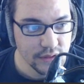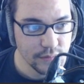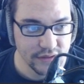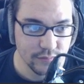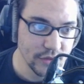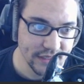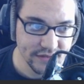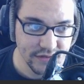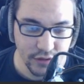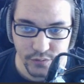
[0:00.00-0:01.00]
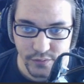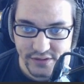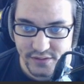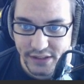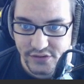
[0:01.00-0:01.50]
But we link to the old one
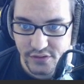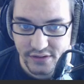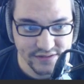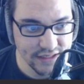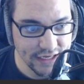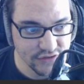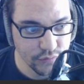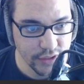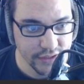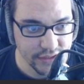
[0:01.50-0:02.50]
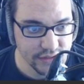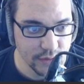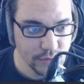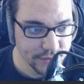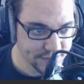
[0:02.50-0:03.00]
to make sure that this can actually run on a clean
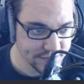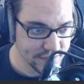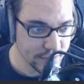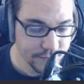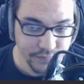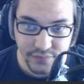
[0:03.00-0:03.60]
Windows install.